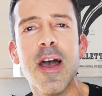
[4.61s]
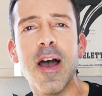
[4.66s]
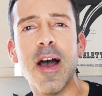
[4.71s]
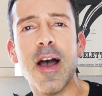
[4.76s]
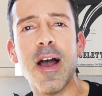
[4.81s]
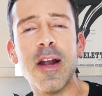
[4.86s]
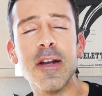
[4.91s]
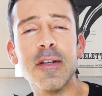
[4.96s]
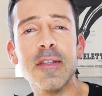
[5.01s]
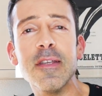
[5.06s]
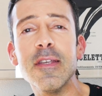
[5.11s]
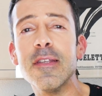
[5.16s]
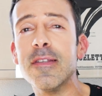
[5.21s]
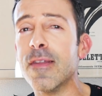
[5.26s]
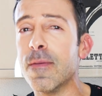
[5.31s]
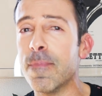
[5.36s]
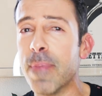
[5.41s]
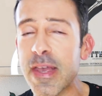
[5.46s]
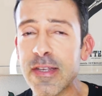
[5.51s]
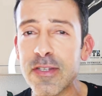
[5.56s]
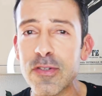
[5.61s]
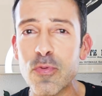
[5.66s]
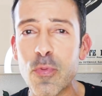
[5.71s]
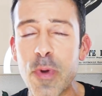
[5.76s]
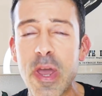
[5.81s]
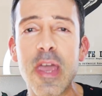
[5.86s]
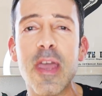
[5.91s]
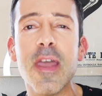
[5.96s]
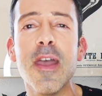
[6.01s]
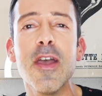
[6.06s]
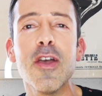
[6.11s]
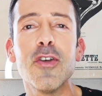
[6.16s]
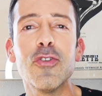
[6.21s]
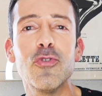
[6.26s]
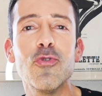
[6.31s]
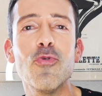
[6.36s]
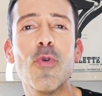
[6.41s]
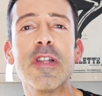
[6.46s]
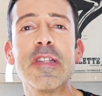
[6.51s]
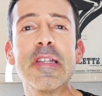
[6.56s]
Are these the best way
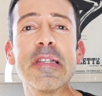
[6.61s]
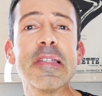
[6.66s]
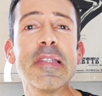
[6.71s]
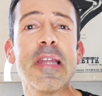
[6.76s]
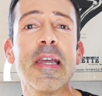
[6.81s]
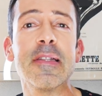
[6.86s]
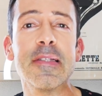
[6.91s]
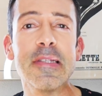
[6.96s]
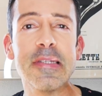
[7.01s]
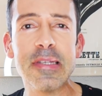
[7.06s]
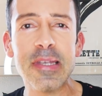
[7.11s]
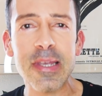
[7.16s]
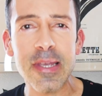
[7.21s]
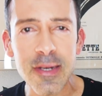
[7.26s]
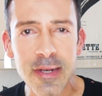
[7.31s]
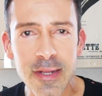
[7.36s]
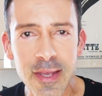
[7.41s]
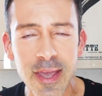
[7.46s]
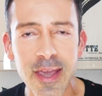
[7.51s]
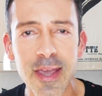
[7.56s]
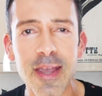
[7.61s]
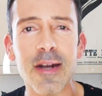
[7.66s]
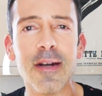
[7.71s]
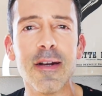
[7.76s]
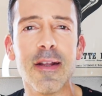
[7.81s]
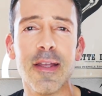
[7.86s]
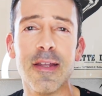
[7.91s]
to understand skincare?